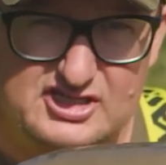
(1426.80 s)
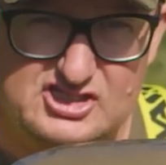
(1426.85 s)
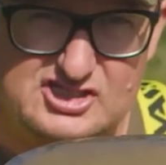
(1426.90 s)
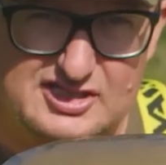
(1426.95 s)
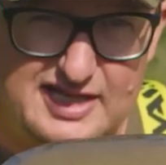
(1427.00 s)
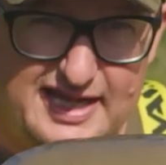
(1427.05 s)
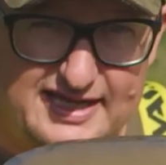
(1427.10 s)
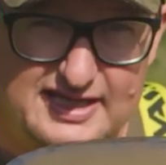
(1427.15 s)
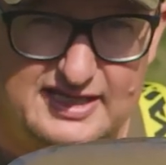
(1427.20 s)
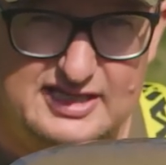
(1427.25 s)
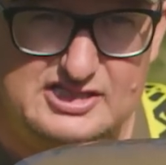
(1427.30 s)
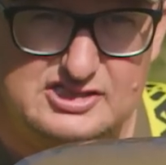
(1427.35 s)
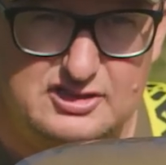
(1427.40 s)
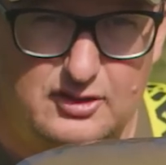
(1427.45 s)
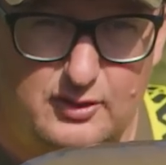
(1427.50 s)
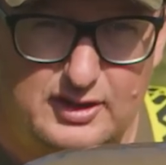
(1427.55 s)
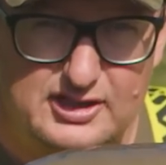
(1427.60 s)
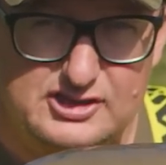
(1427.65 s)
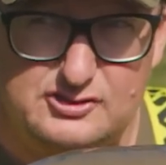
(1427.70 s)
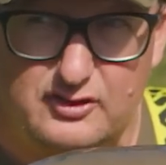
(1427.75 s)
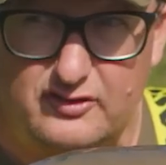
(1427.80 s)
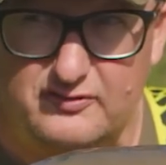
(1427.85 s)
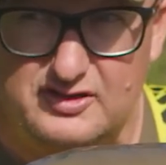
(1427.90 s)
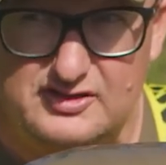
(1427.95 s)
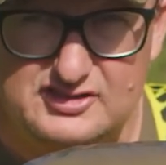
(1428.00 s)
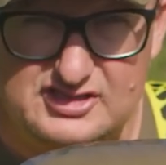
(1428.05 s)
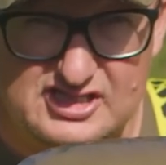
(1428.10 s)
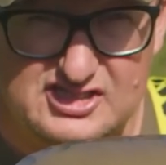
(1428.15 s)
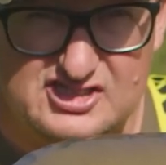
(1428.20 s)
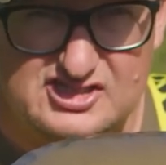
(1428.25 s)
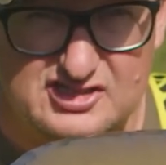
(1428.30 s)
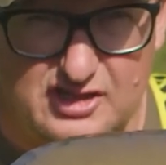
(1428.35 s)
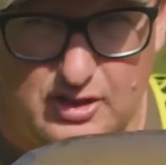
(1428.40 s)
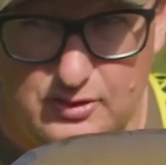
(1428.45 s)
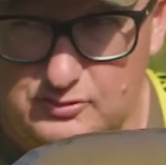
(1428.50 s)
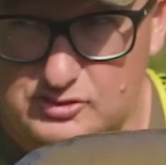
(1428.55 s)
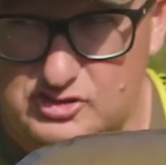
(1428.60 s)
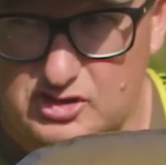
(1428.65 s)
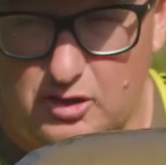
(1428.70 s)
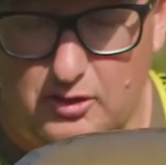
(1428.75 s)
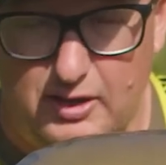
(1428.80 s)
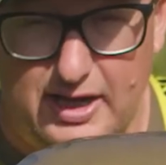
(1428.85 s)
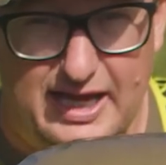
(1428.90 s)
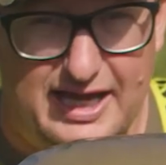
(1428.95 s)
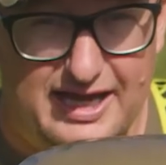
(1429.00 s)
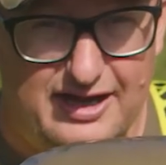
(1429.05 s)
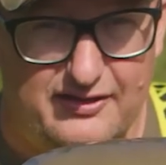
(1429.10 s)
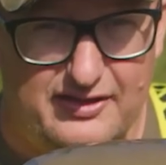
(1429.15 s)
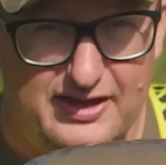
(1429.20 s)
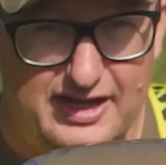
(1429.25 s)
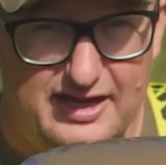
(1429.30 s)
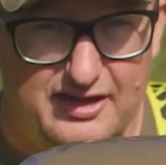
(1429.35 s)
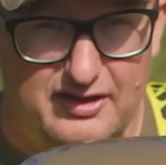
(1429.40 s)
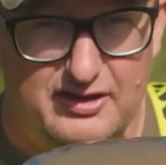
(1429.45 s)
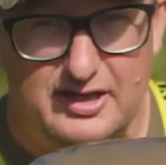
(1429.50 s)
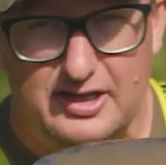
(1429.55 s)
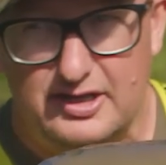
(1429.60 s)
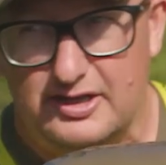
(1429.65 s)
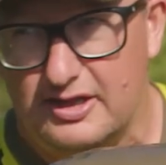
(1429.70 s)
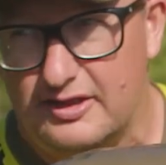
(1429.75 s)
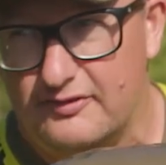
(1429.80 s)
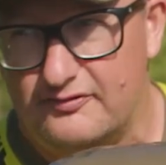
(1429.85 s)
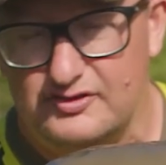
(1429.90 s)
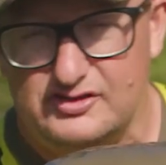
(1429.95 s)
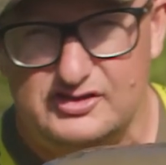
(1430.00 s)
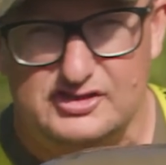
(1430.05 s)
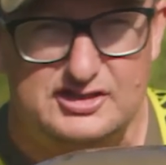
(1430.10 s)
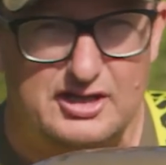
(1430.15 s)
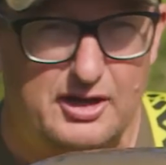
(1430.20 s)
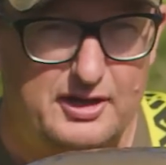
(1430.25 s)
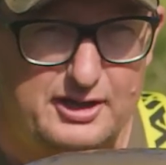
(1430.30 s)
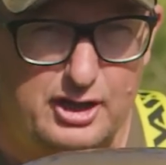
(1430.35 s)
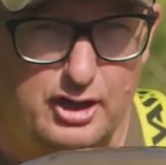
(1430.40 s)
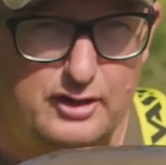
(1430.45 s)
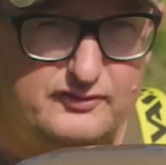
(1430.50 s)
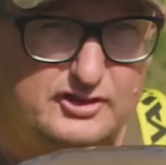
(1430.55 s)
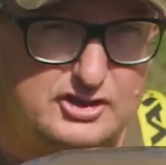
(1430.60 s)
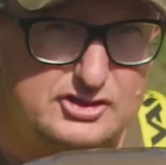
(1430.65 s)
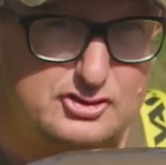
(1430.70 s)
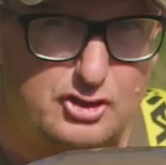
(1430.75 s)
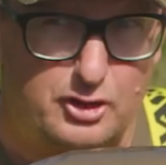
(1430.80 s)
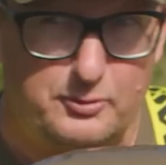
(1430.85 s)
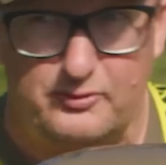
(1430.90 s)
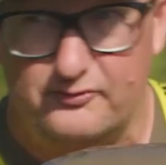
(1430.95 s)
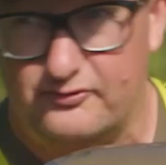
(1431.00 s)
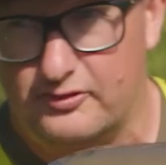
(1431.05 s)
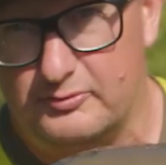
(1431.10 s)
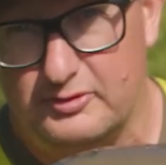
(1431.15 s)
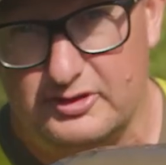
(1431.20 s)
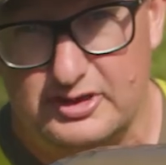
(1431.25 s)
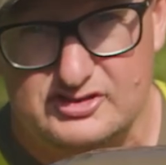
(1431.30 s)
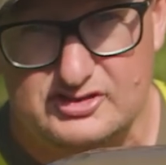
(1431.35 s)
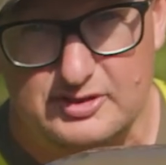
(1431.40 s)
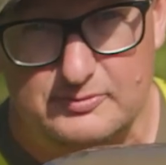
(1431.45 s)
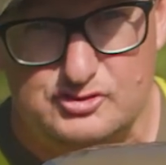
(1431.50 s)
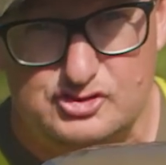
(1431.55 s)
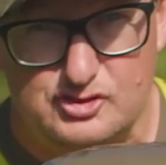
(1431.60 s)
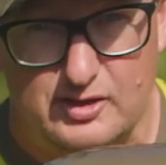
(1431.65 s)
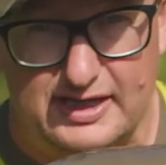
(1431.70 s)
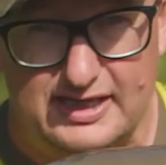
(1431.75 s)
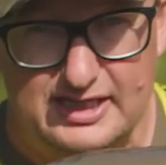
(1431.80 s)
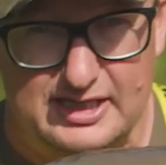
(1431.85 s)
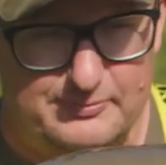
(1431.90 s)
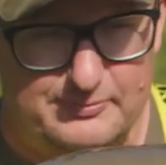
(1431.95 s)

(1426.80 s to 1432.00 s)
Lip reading: to slacken his lines off because they're so tight out there. The fish is going over the top of them, and as I'm dragging